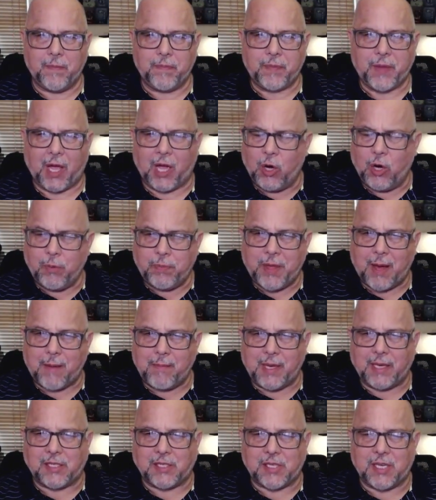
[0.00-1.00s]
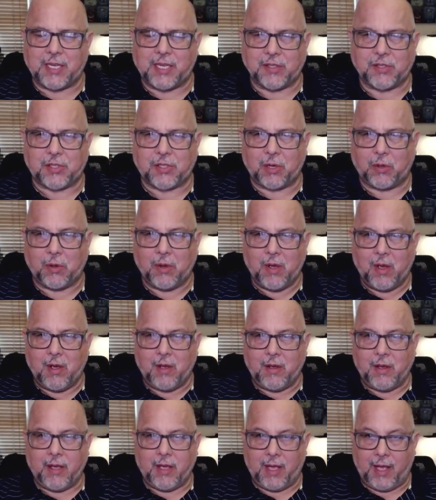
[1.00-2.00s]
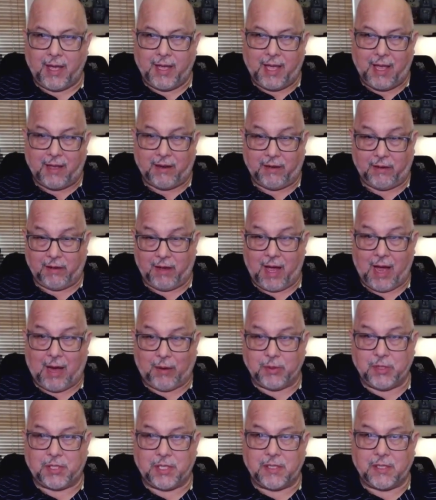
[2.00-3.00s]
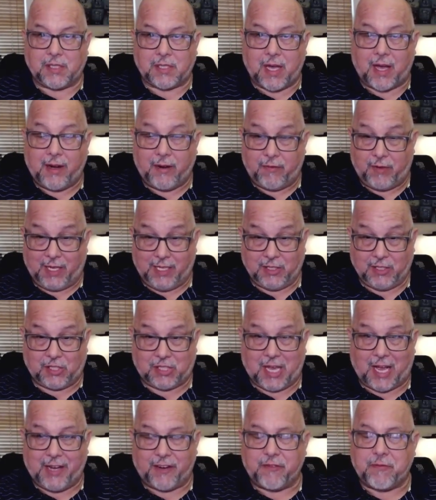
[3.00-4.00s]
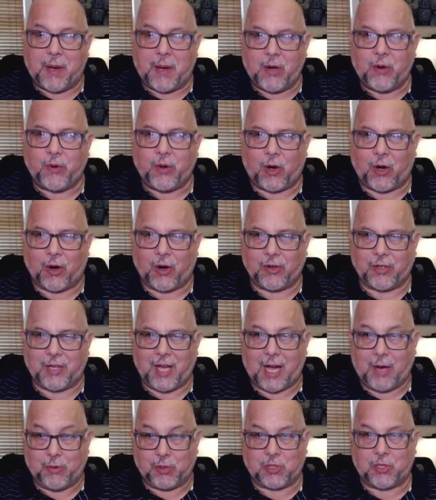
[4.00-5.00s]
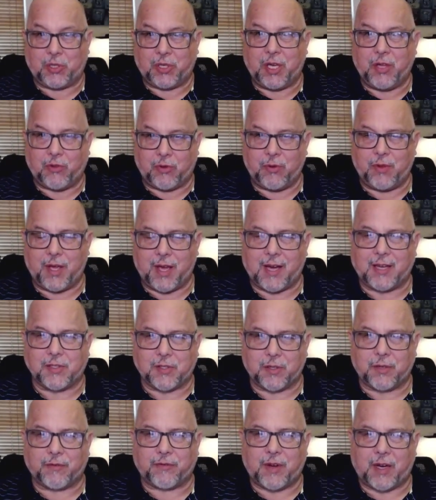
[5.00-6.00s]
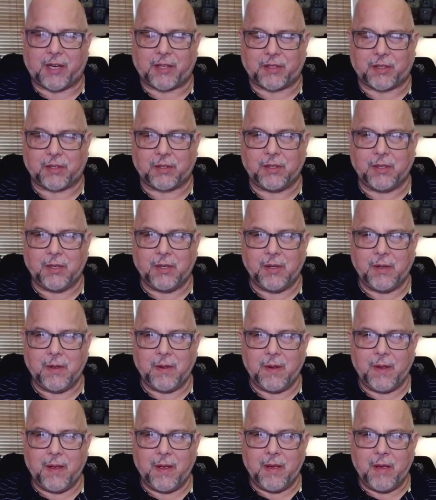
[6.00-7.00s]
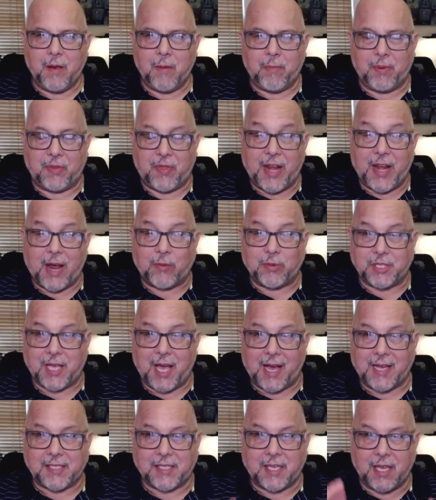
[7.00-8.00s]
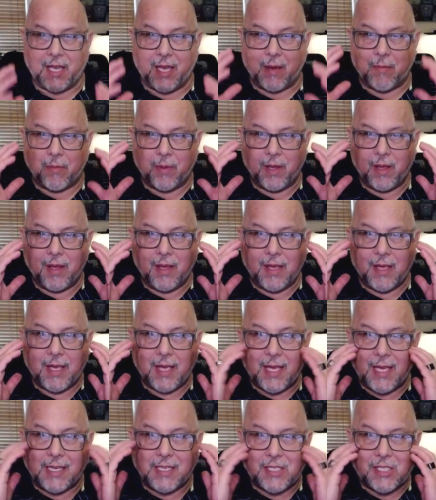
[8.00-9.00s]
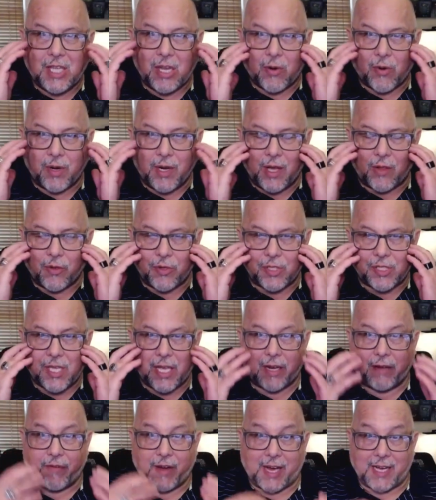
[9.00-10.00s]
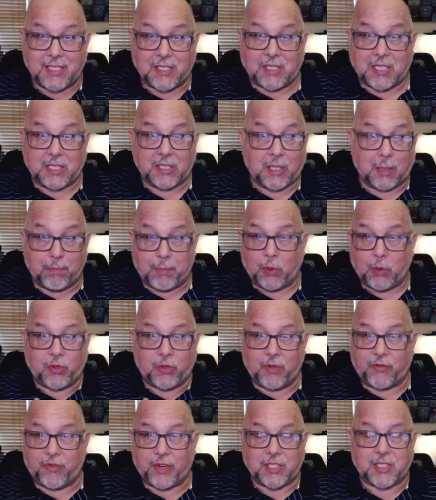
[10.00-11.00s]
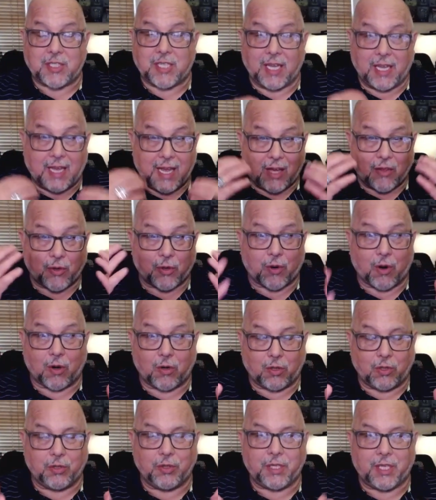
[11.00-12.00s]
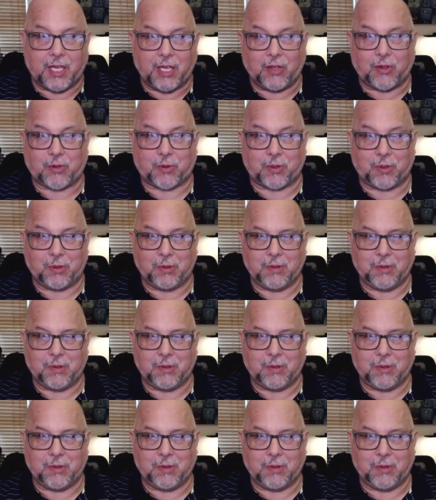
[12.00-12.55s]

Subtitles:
I hope that makes sense. So again, I was inside of my own heart, I was looking through the eyes of the Father. But then I was asking him, is there another set of eyes that the both of us together are looking through?